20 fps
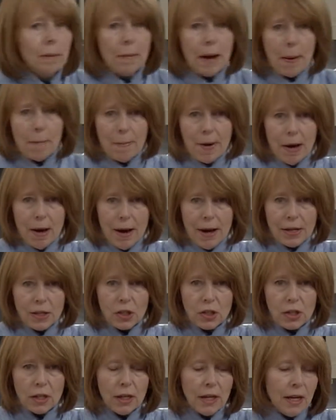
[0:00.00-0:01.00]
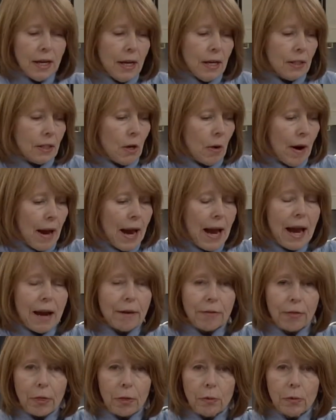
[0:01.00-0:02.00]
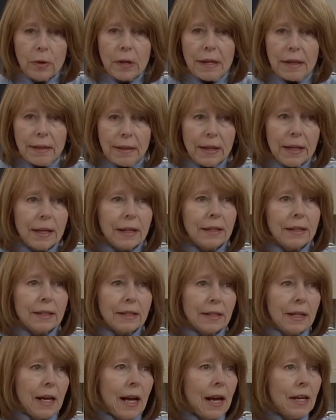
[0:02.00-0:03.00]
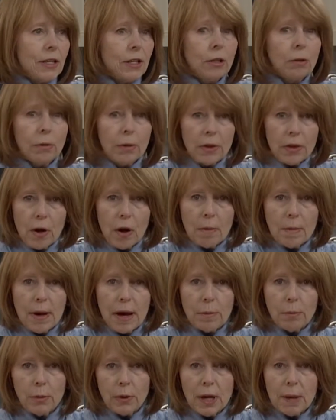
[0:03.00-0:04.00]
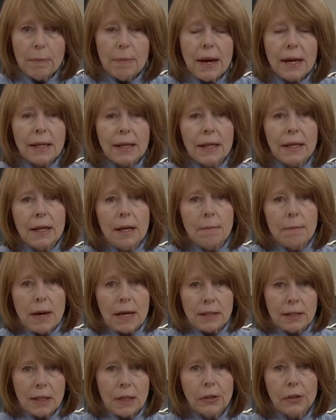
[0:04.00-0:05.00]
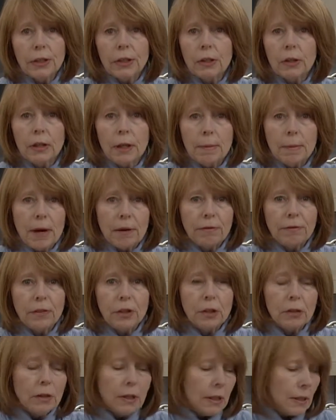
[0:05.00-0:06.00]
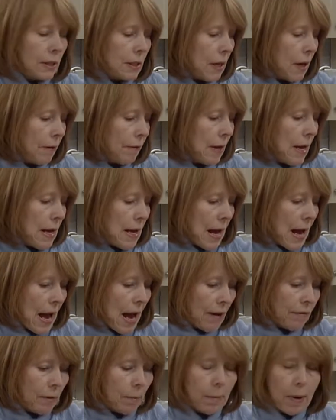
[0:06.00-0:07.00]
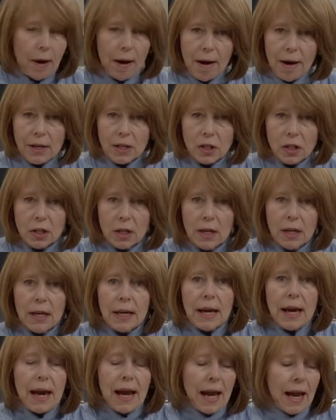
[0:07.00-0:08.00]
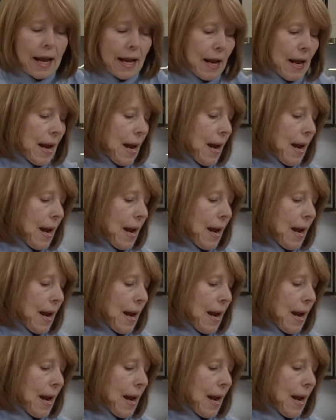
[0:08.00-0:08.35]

my bosh. So I have 3 things that I do with all my bread making and my cereal and my food and stuff. I have a bosh, and I